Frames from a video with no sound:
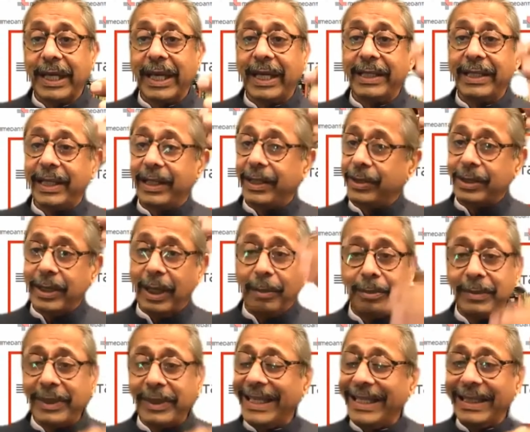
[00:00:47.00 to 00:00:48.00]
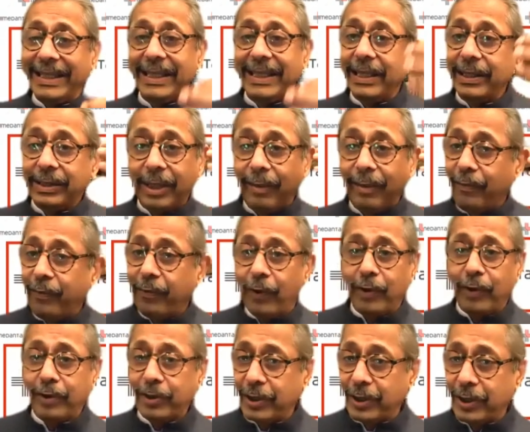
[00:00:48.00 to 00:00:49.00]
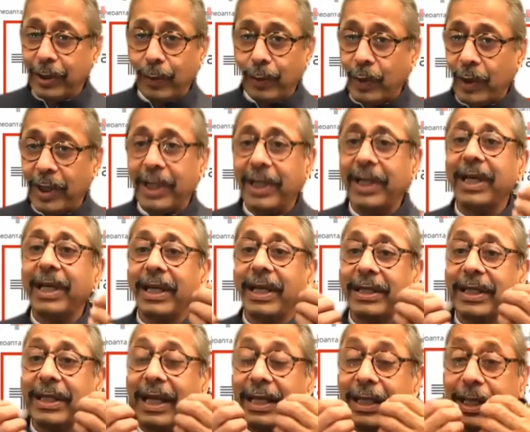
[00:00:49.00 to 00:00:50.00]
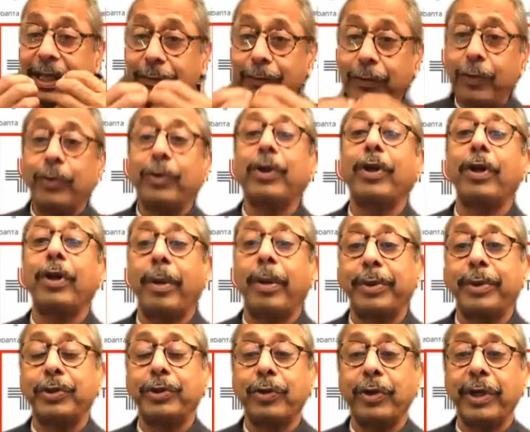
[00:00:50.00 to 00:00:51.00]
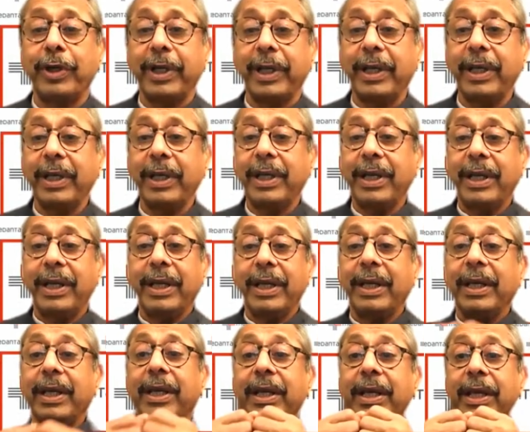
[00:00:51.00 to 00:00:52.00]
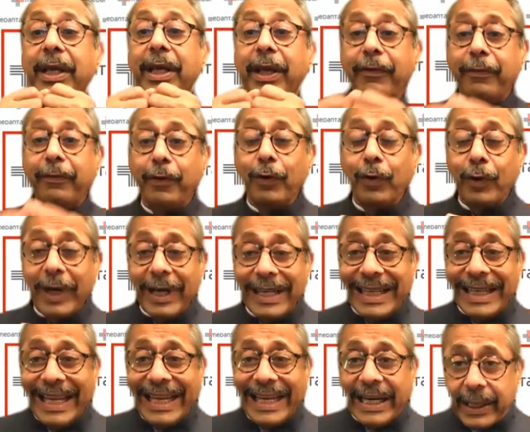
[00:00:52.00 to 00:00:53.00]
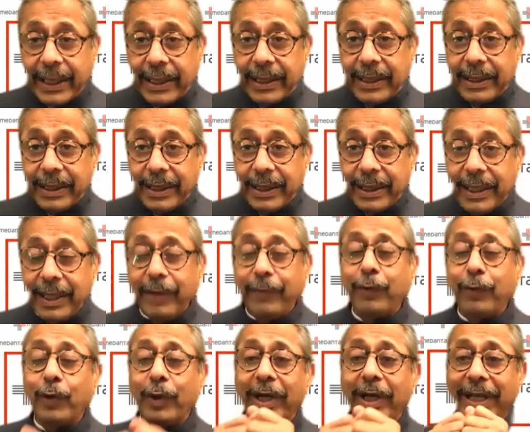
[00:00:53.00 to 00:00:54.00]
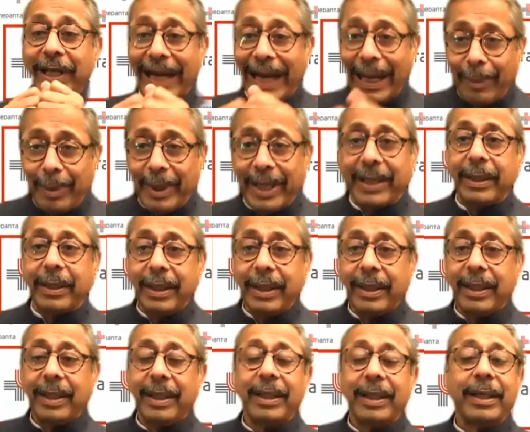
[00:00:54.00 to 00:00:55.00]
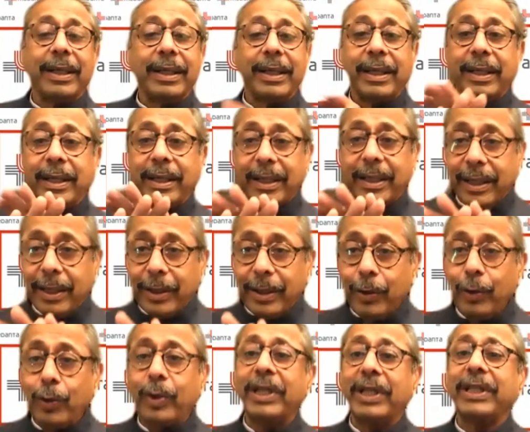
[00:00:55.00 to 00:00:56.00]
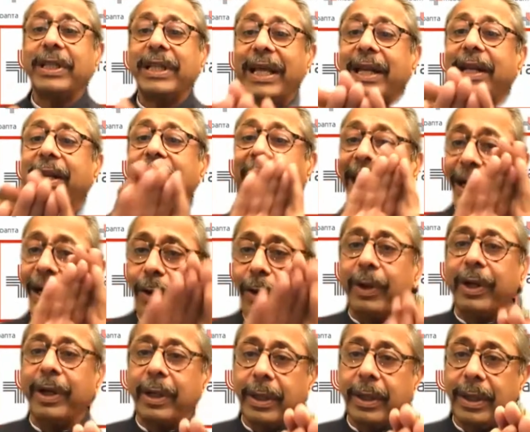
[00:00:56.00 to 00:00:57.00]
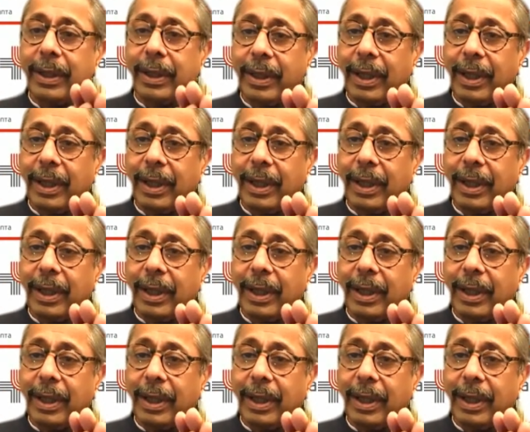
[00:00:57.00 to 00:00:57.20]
And there is something, some force in the world that gives you that opportunity. If you can take it, if you can grab it, you can then ride on it.